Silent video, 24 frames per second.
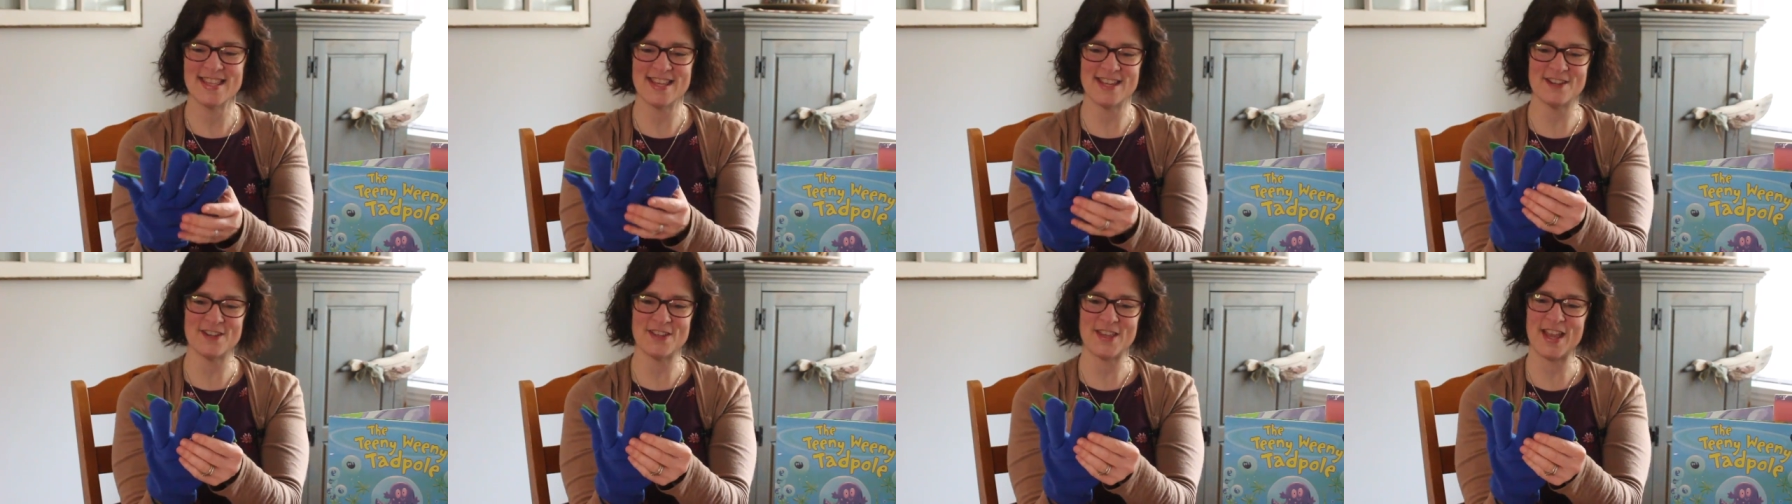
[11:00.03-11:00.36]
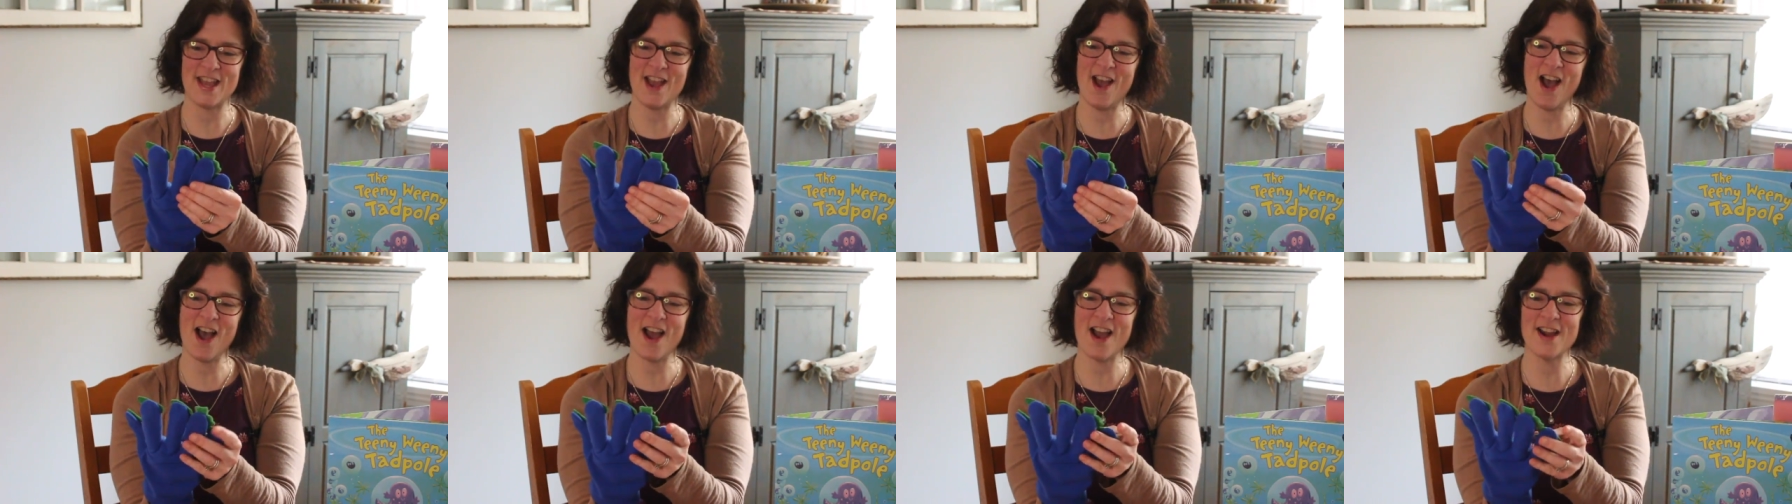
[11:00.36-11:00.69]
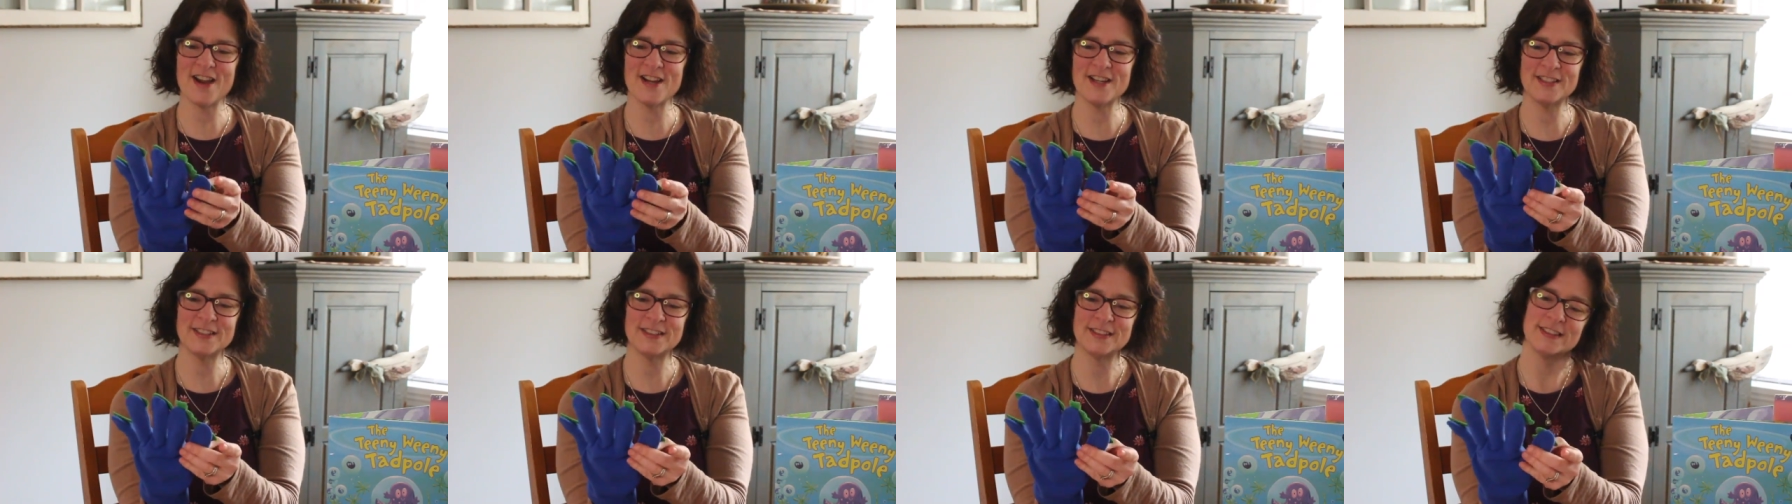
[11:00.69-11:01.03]
There they
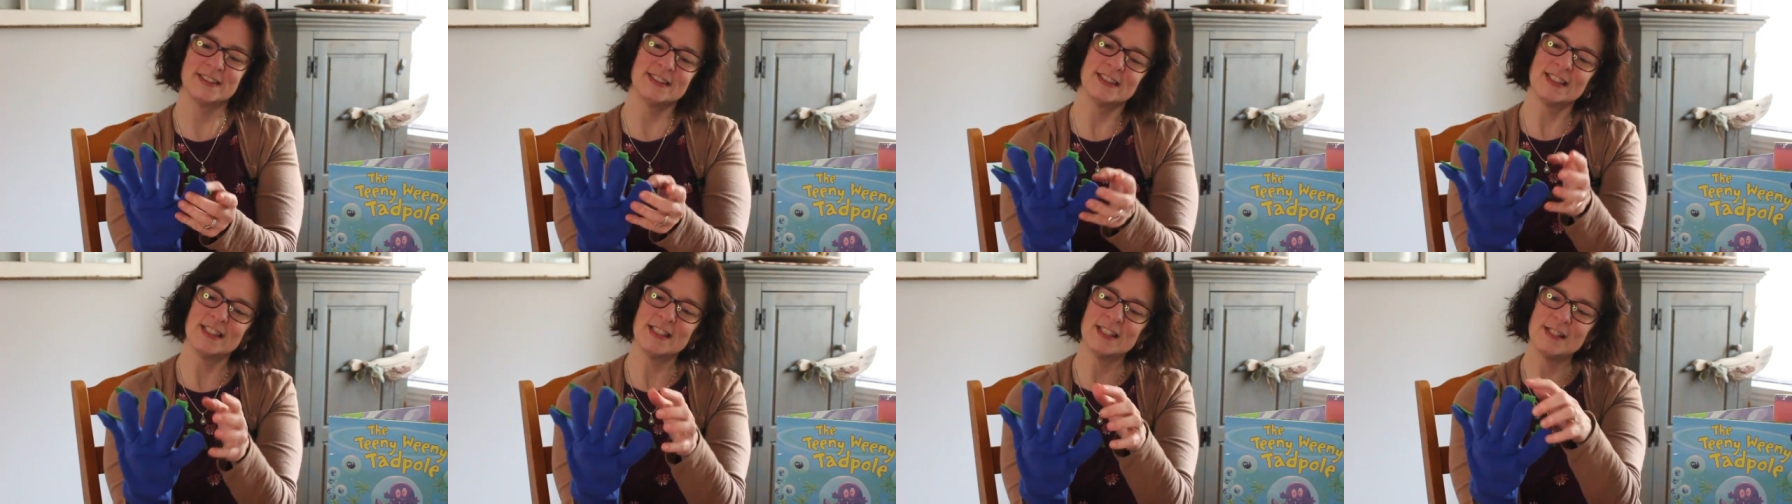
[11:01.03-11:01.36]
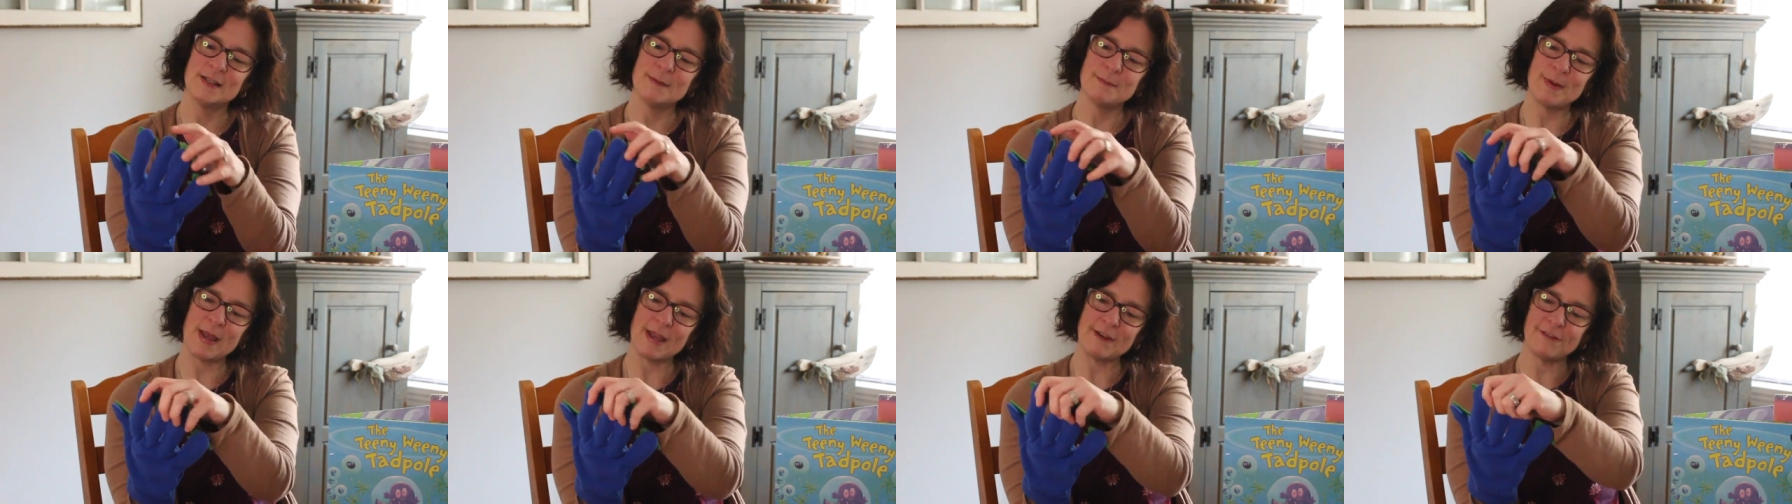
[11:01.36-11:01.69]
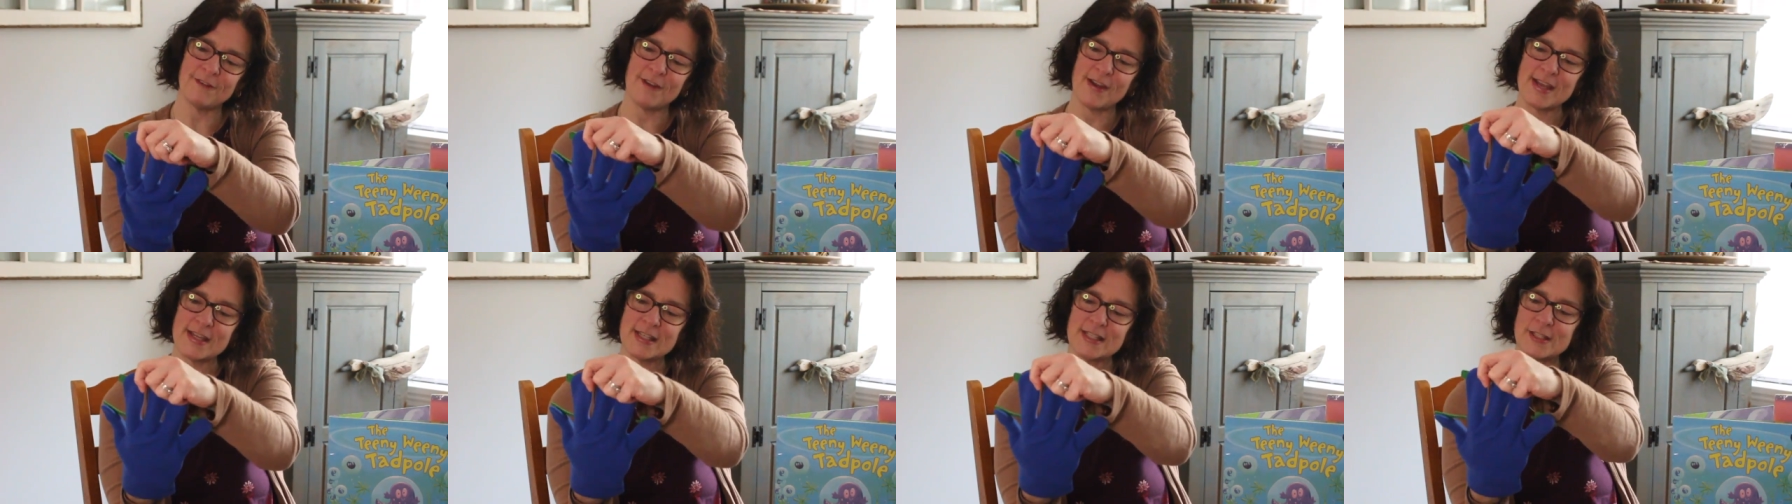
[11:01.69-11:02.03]
are. Bye
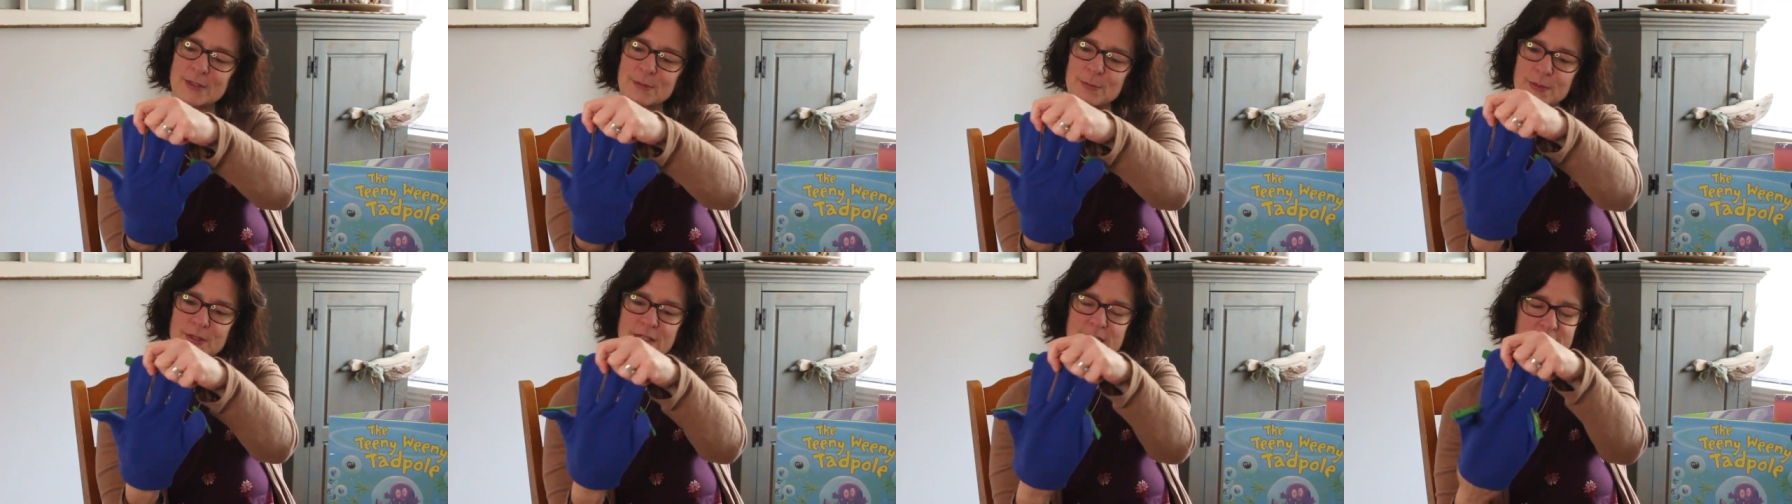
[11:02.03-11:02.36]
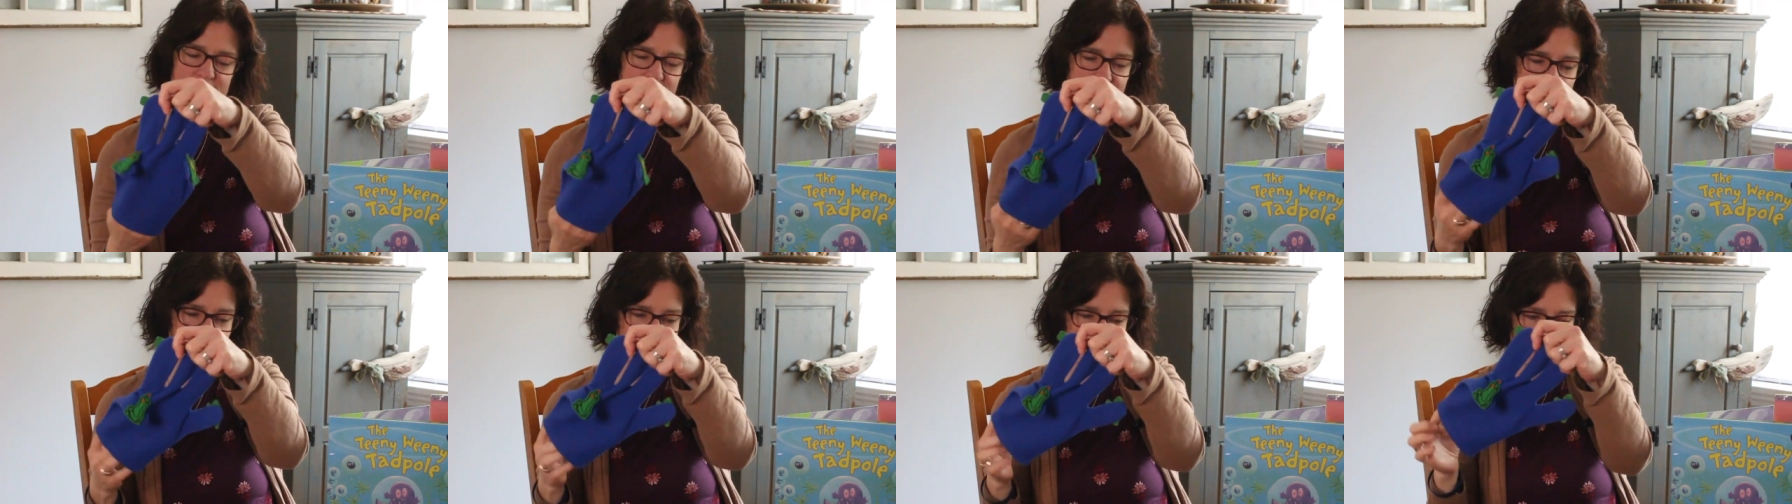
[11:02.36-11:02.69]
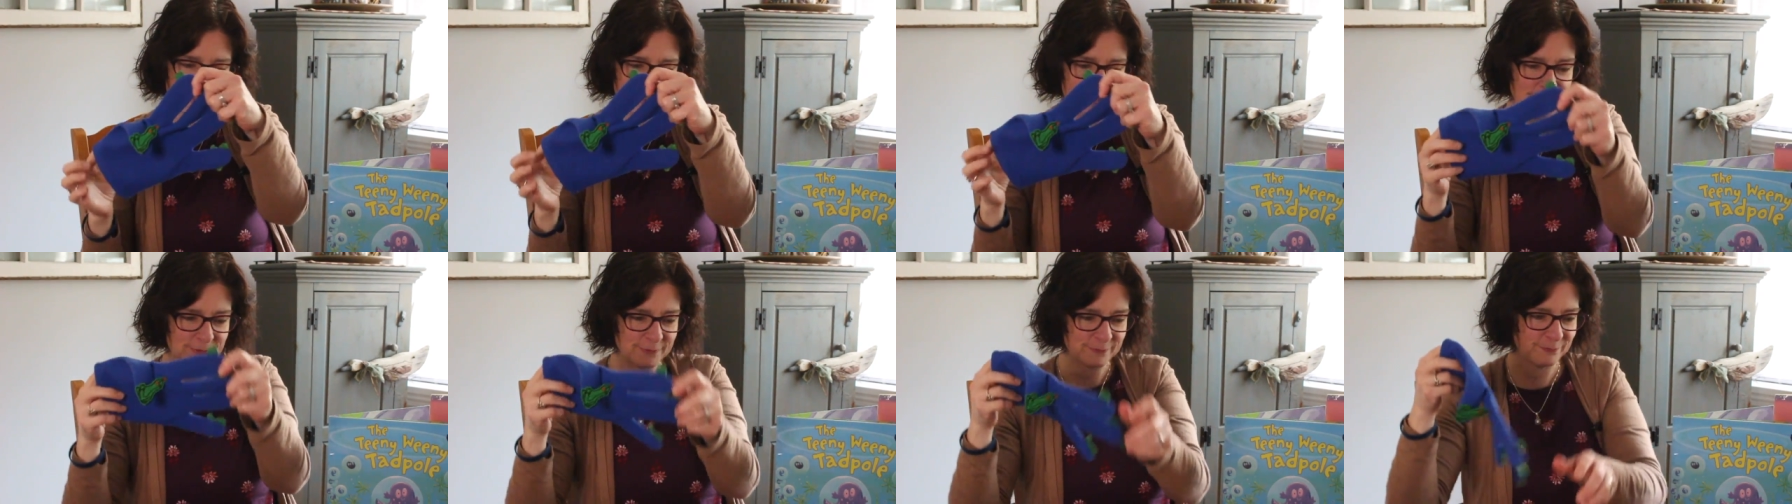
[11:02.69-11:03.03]
friends, we'll see you
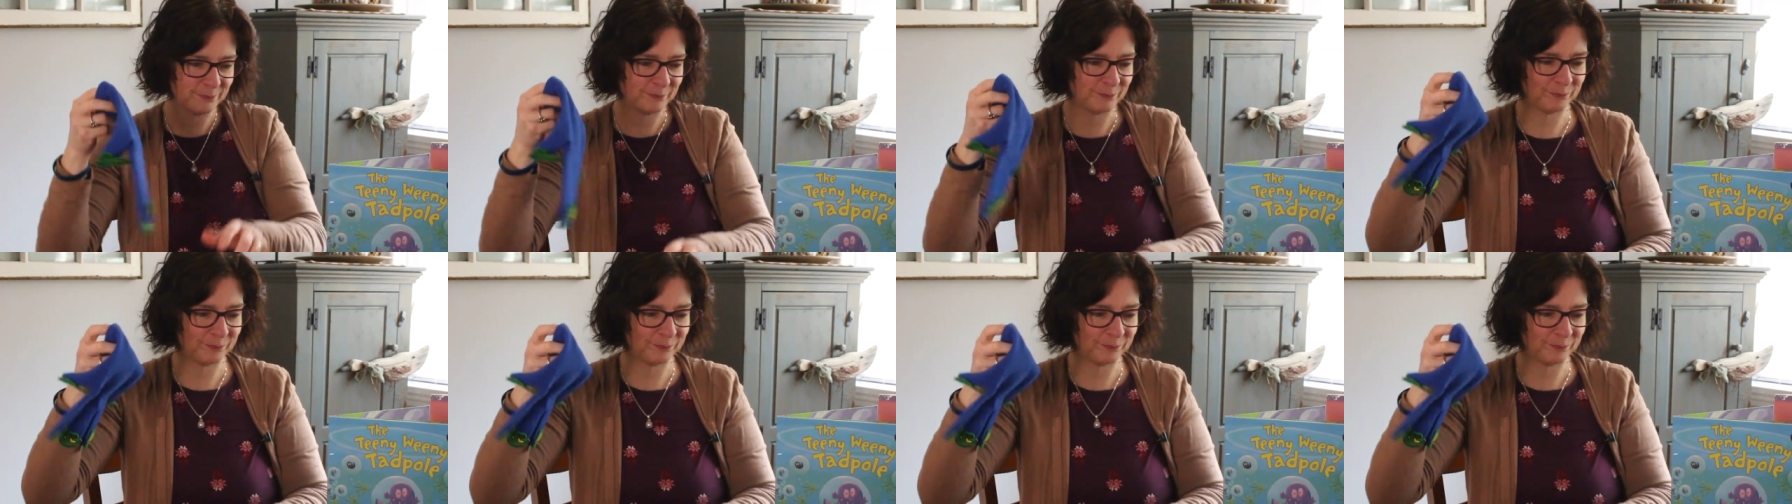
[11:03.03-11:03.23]
later.